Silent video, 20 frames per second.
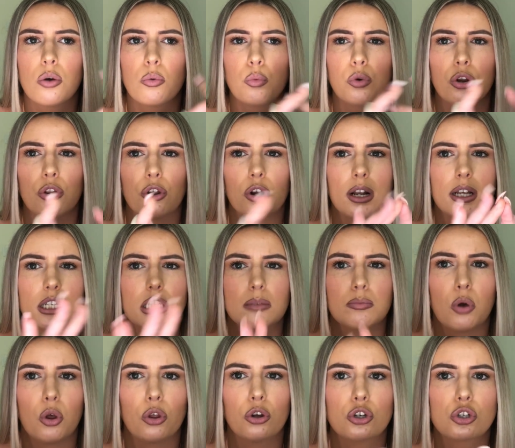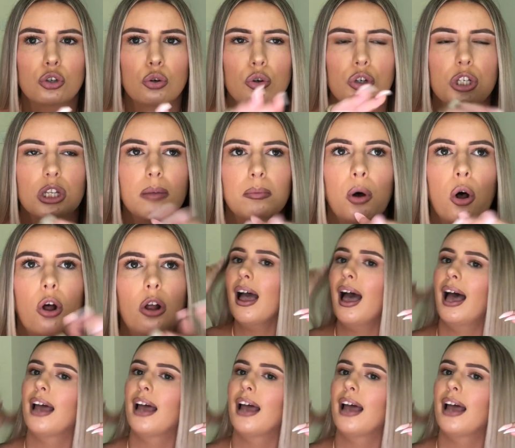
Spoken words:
one of their like smaller stores in the mall.